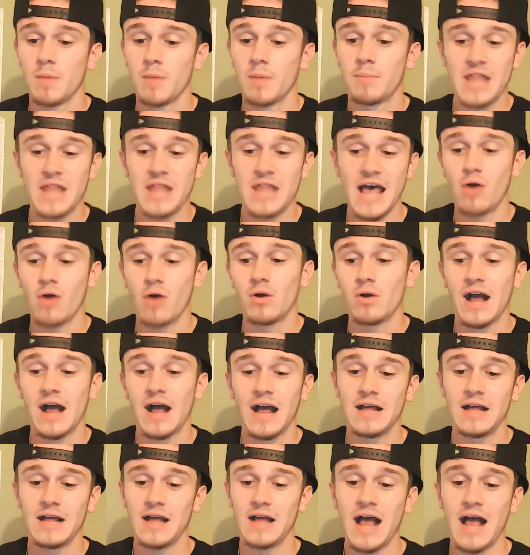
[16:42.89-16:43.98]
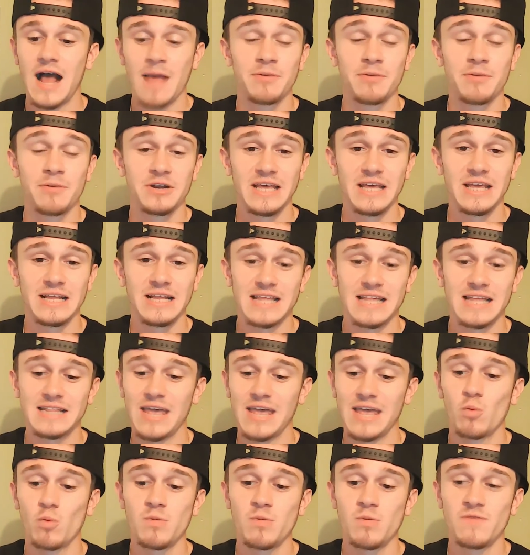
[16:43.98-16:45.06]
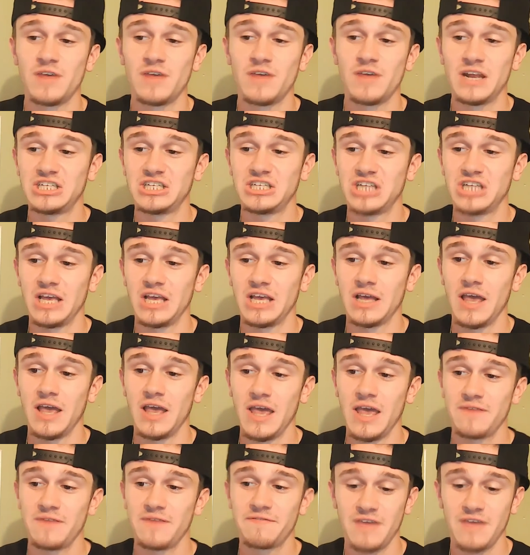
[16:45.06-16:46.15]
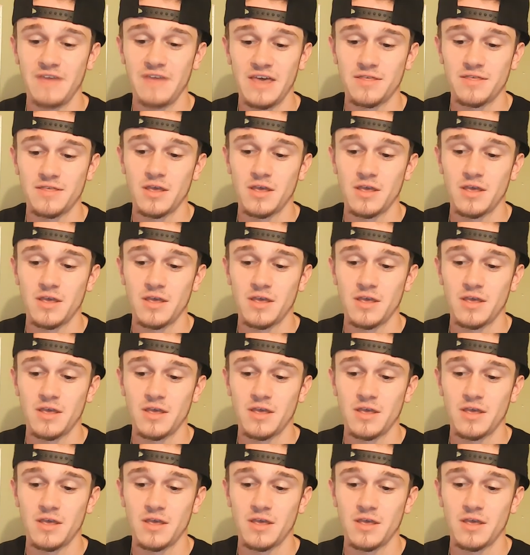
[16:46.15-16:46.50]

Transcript: But now I predict that they will be finishing in 5th,